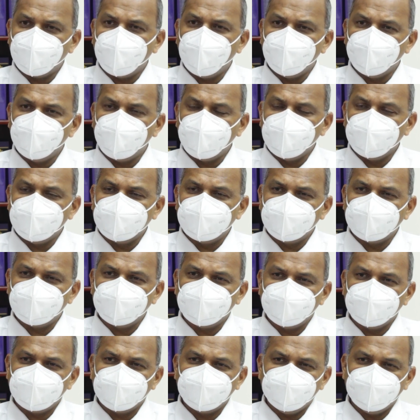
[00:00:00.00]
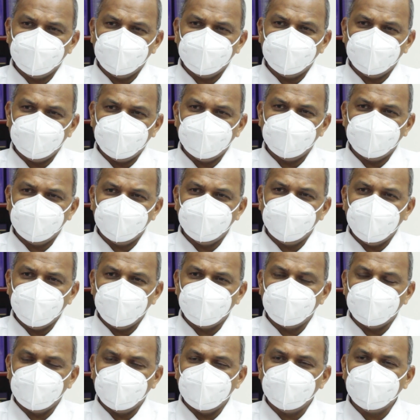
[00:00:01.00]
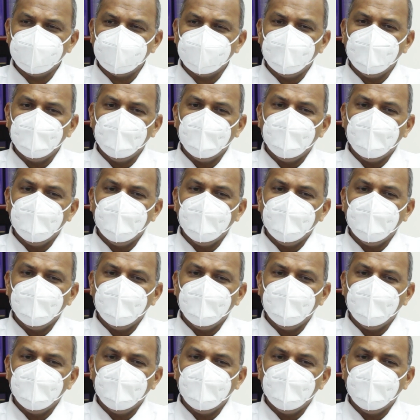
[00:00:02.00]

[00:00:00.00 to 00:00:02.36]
Cuthbert's mission,